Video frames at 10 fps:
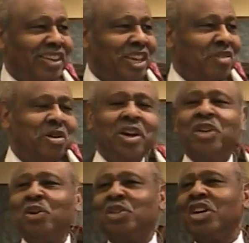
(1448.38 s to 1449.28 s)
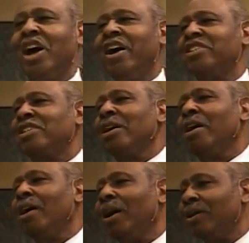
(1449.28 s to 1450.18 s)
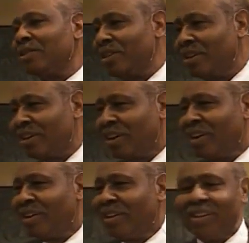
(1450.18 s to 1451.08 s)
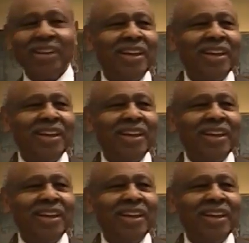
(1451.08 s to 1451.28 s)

Give her your charge card. yeah.